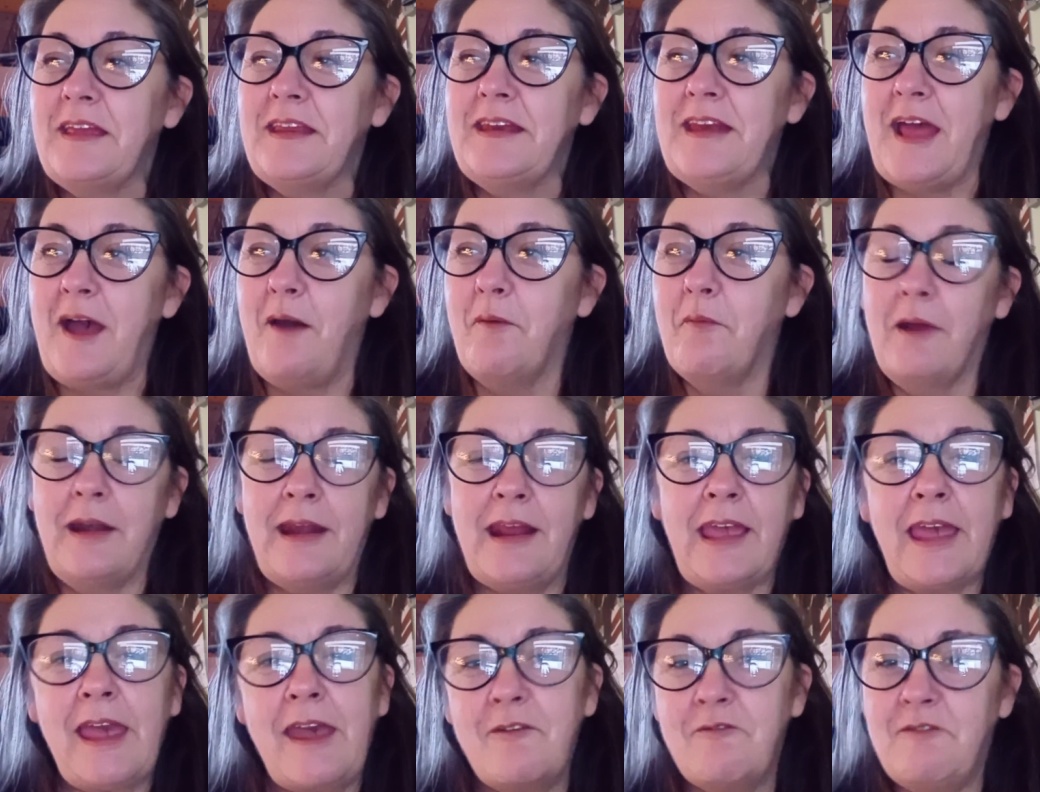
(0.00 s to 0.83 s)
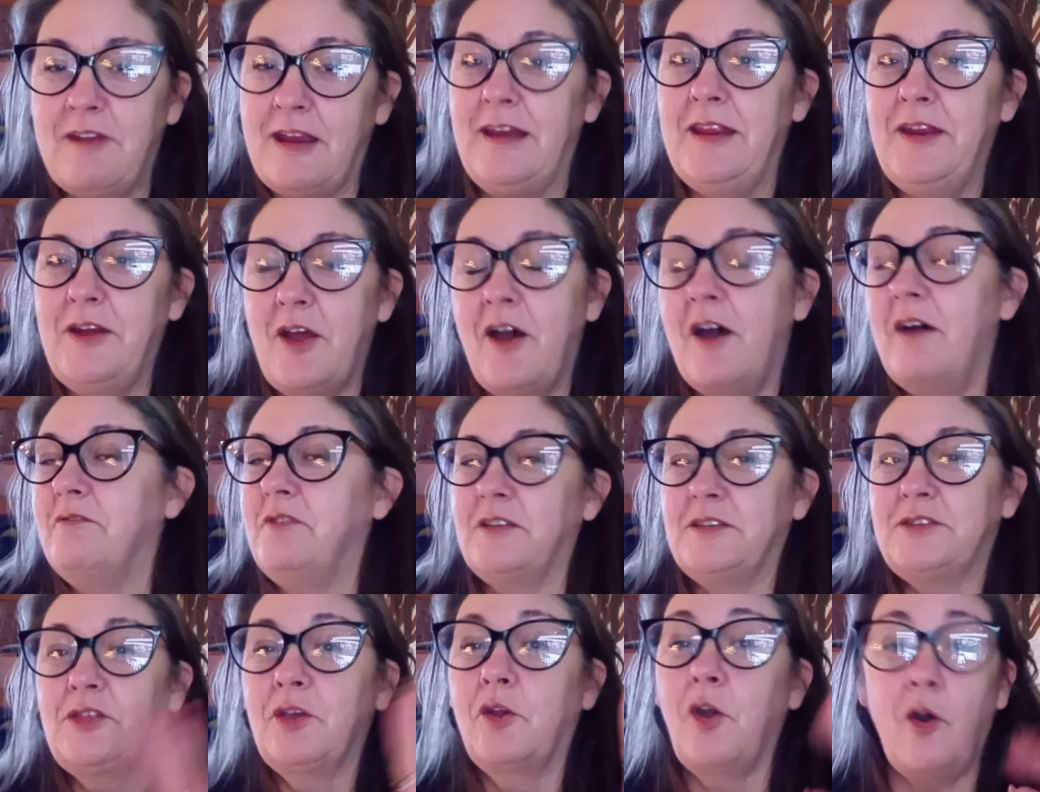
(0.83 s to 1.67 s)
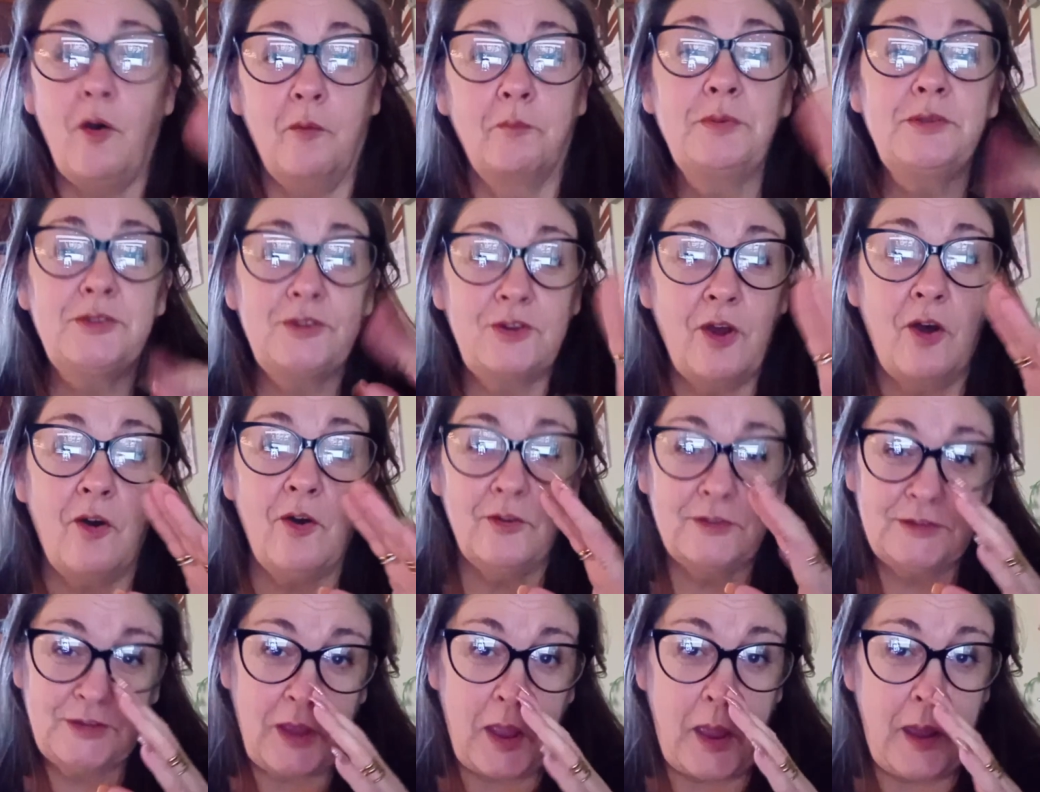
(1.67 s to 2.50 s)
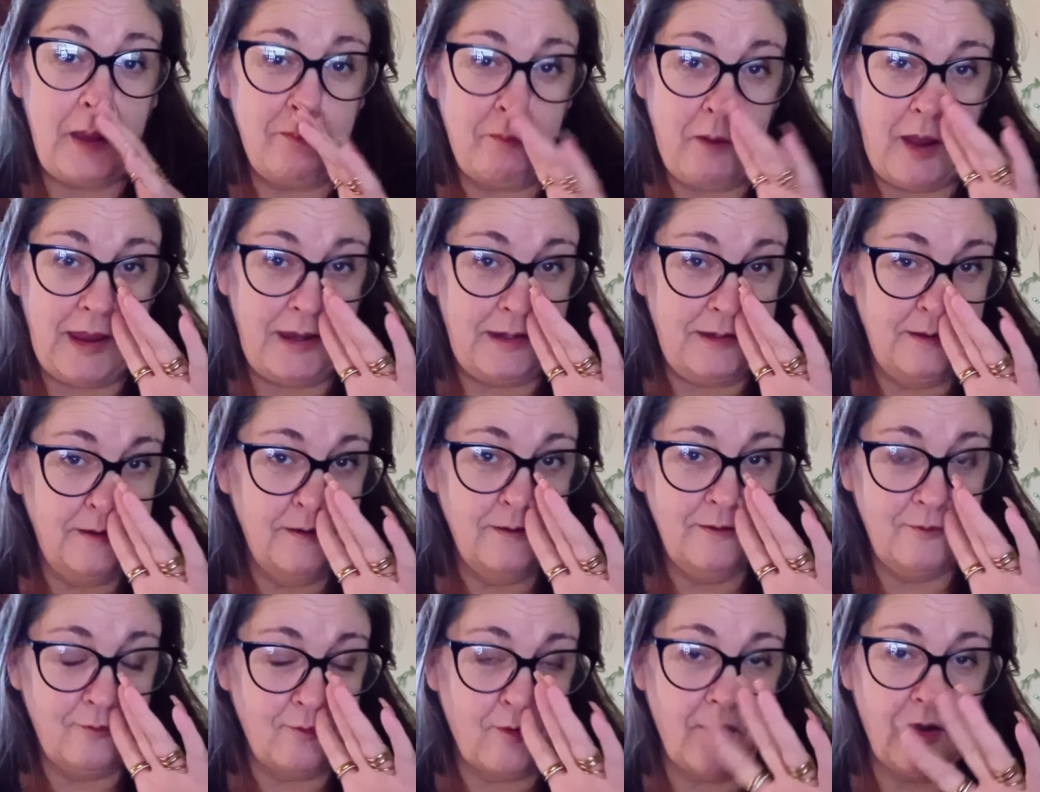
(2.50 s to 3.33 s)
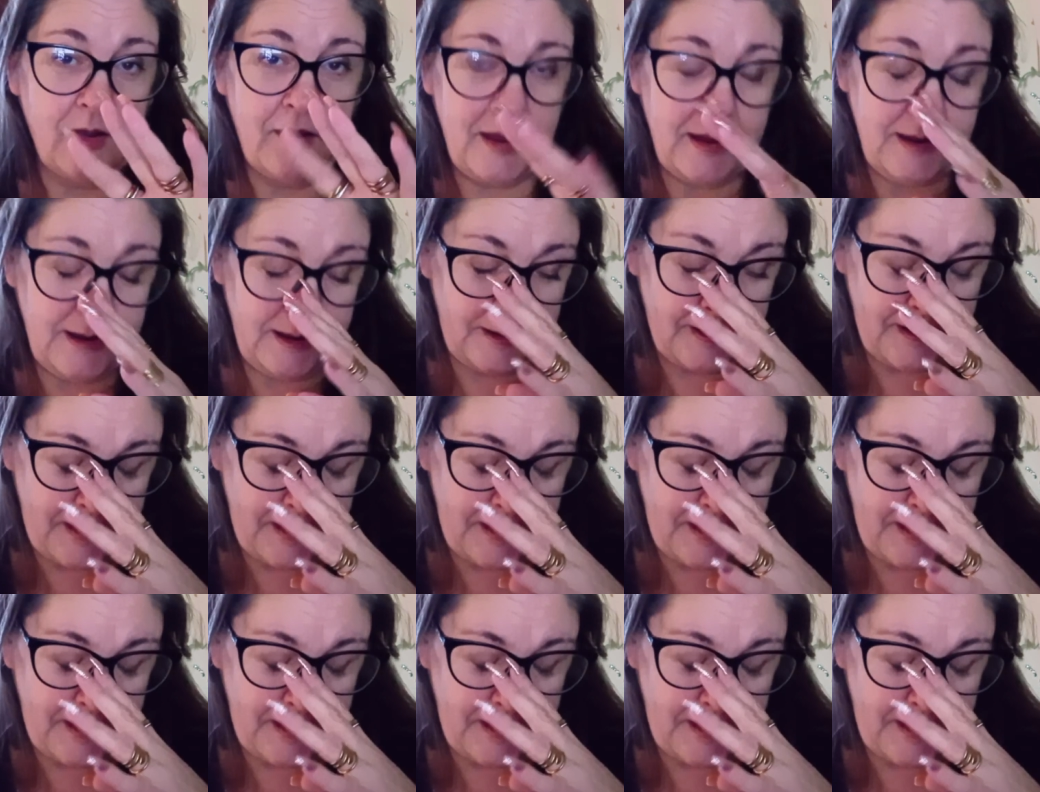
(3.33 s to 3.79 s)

Now, when I get really nervous, the gob starts going, right?